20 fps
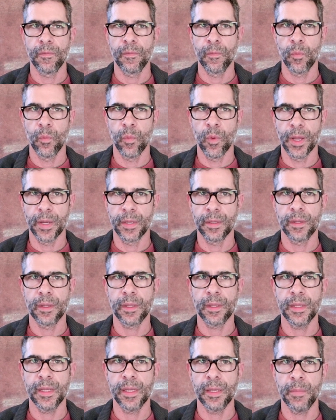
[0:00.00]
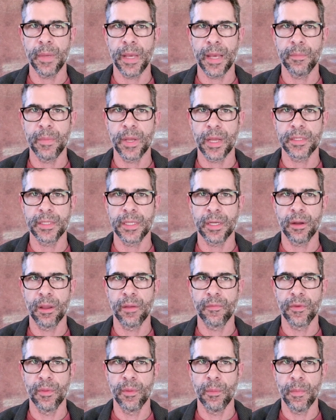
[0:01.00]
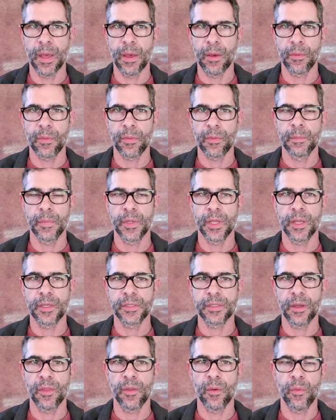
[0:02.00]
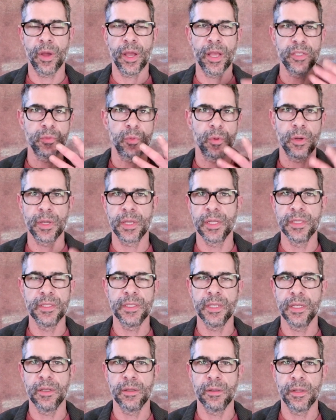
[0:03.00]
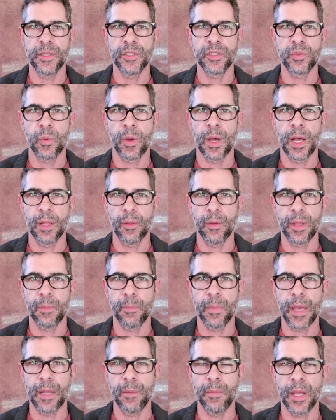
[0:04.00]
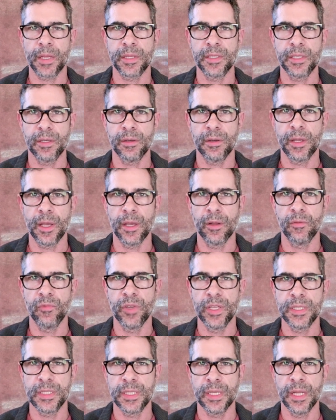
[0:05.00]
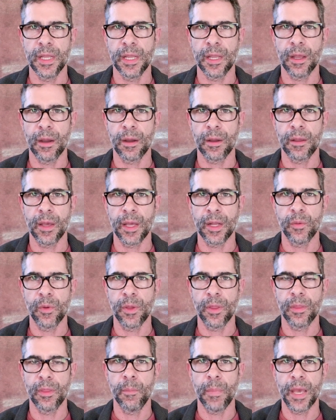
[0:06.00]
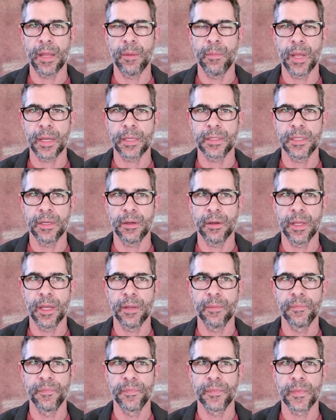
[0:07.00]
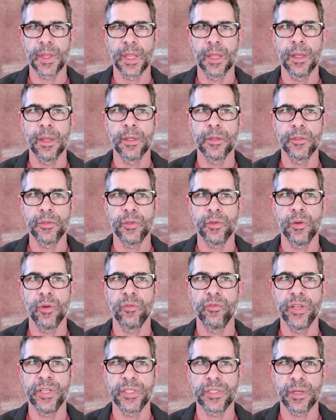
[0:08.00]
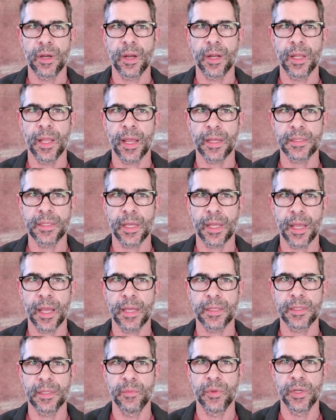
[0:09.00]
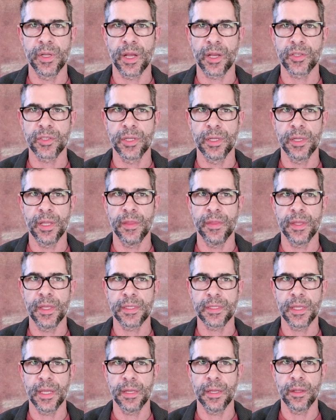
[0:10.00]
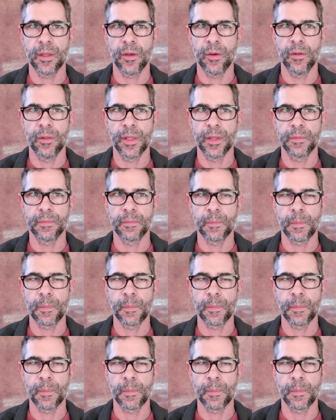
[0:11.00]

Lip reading: 1. Clean bad bacteria from the mouth, because otherwise we're continually swallowing bad bacteria and reseeding our gut with bad bacteria. 2. Restart lactic acid production in the ascending colon.